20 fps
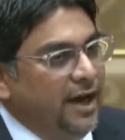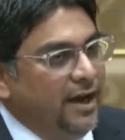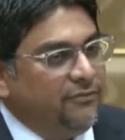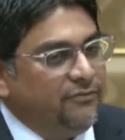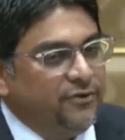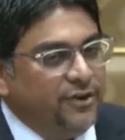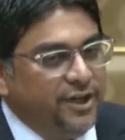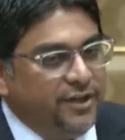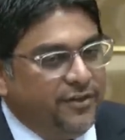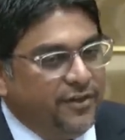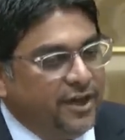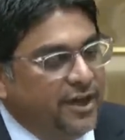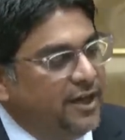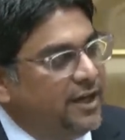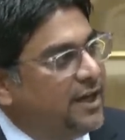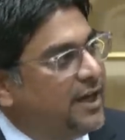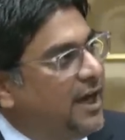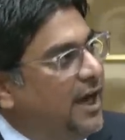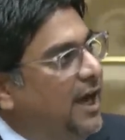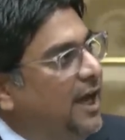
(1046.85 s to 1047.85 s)

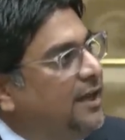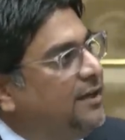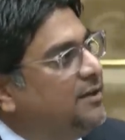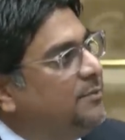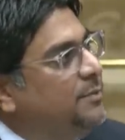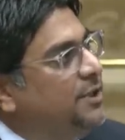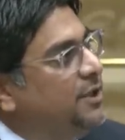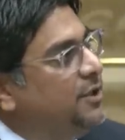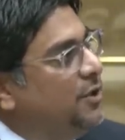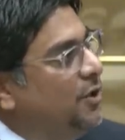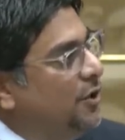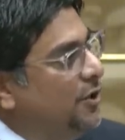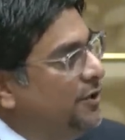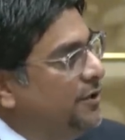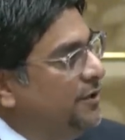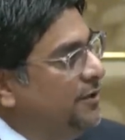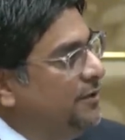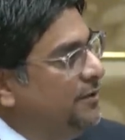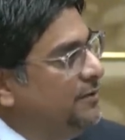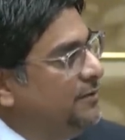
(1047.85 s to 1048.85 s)
Everything can't be
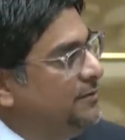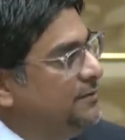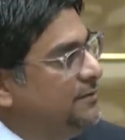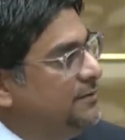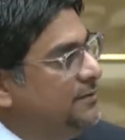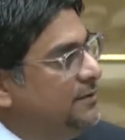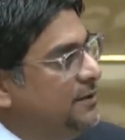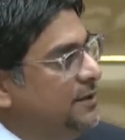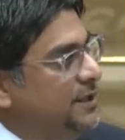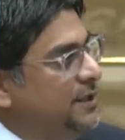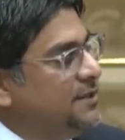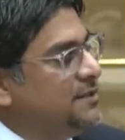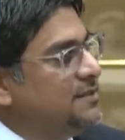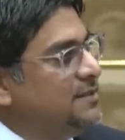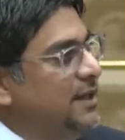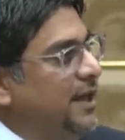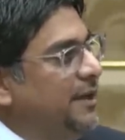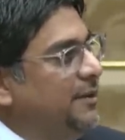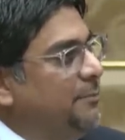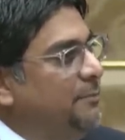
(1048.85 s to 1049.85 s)
done.
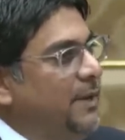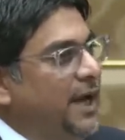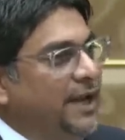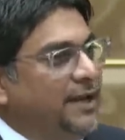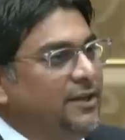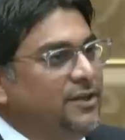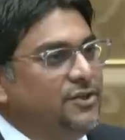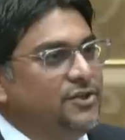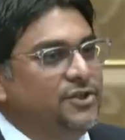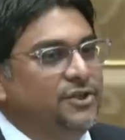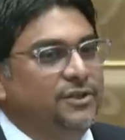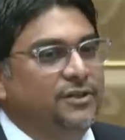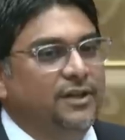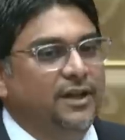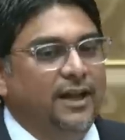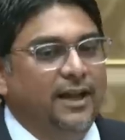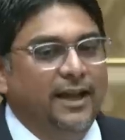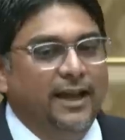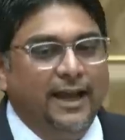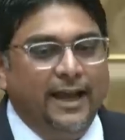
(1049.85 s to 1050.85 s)
It's like
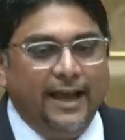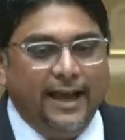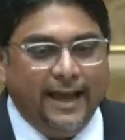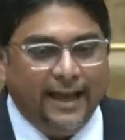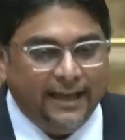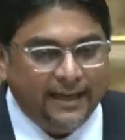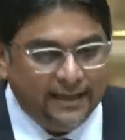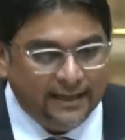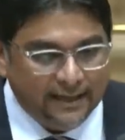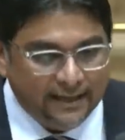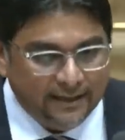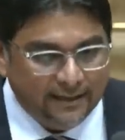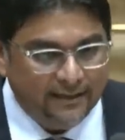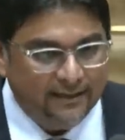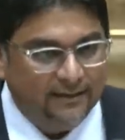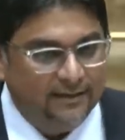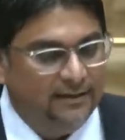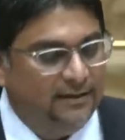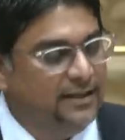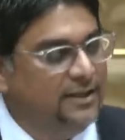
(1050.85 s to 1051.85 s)
managing
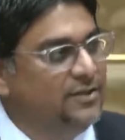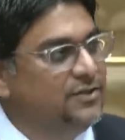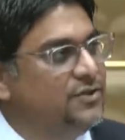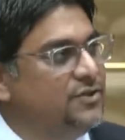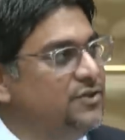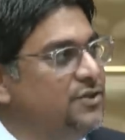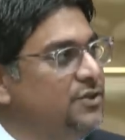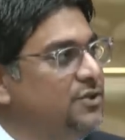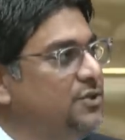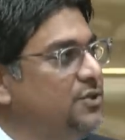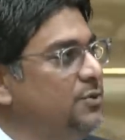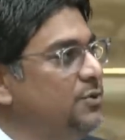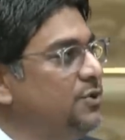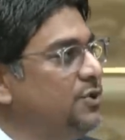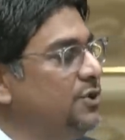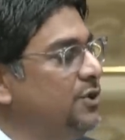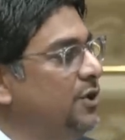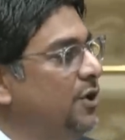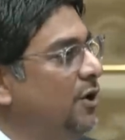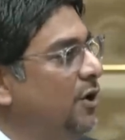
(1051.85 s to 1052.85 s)
any
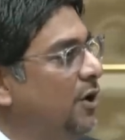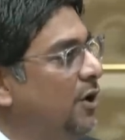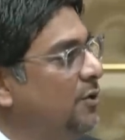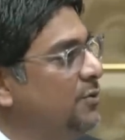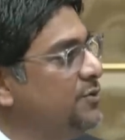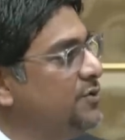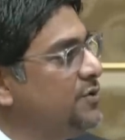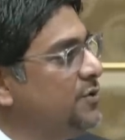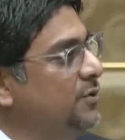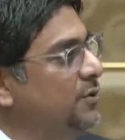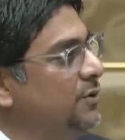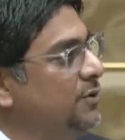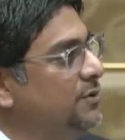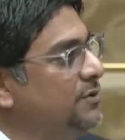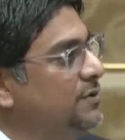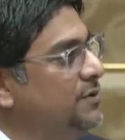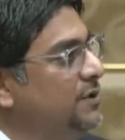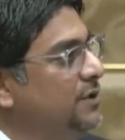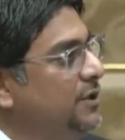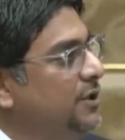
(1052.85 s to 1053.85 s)
institution or
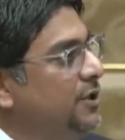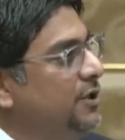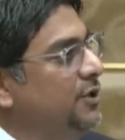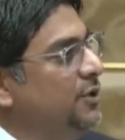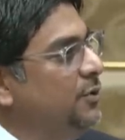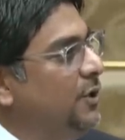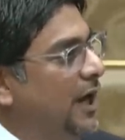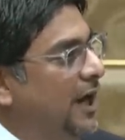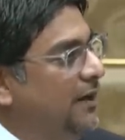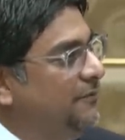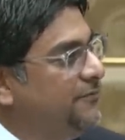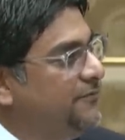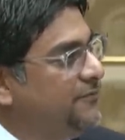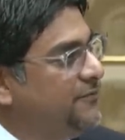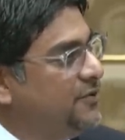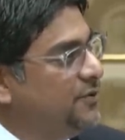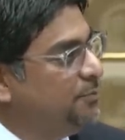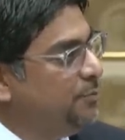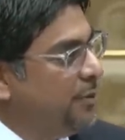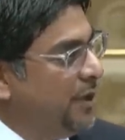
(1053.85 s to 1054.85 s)
household. You
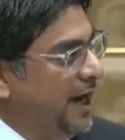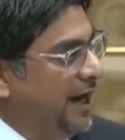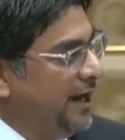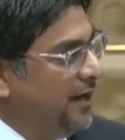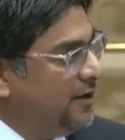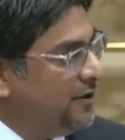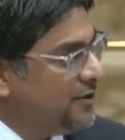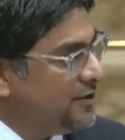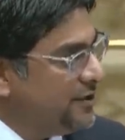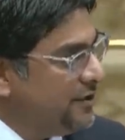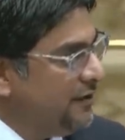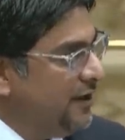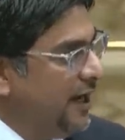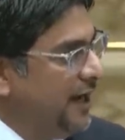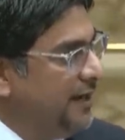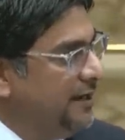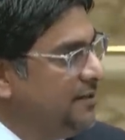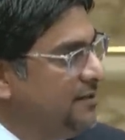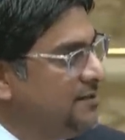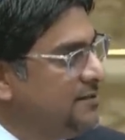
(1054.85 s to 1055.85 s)
have to
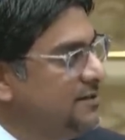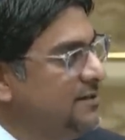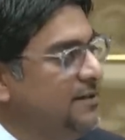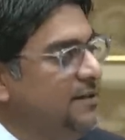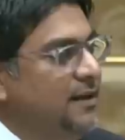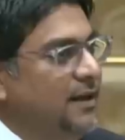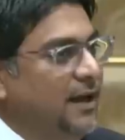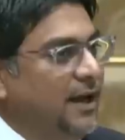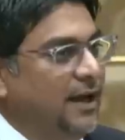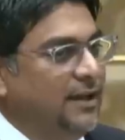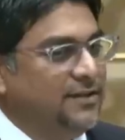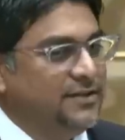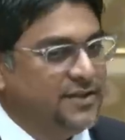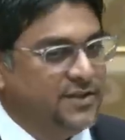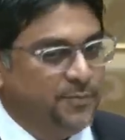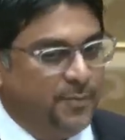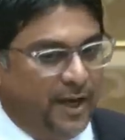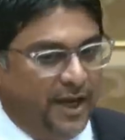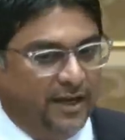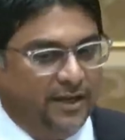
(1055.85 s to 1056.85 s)
prioritize
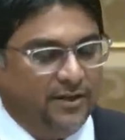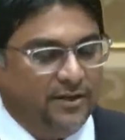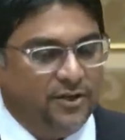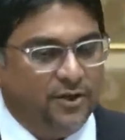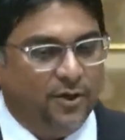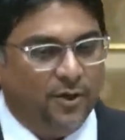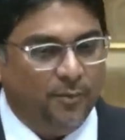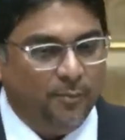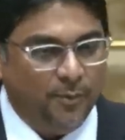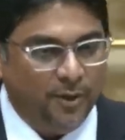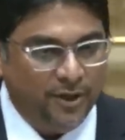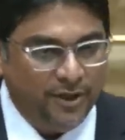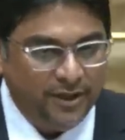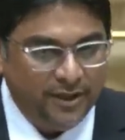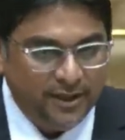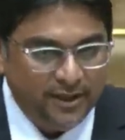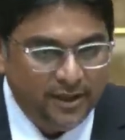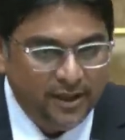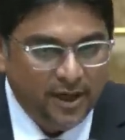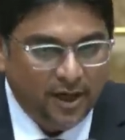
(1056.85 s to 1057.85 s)
and spend your
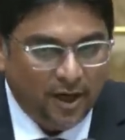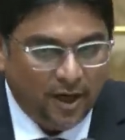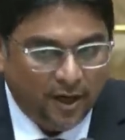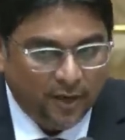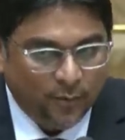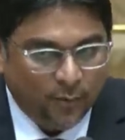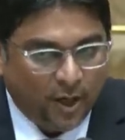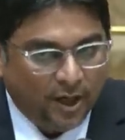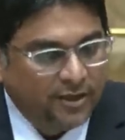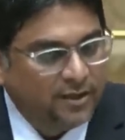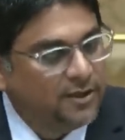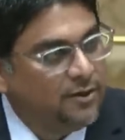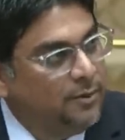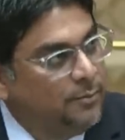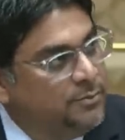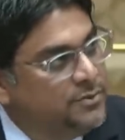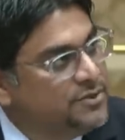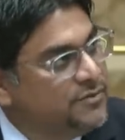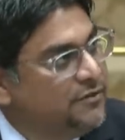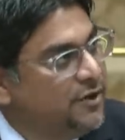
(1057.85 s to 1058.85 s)
money on what
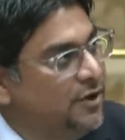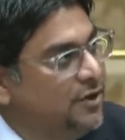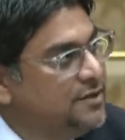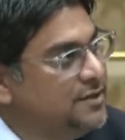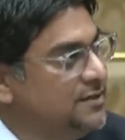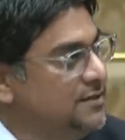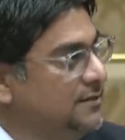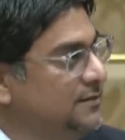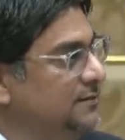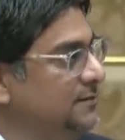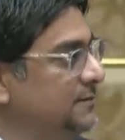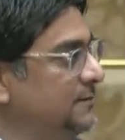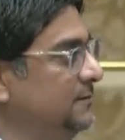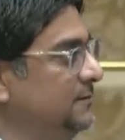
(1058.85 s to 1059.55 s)
comes first.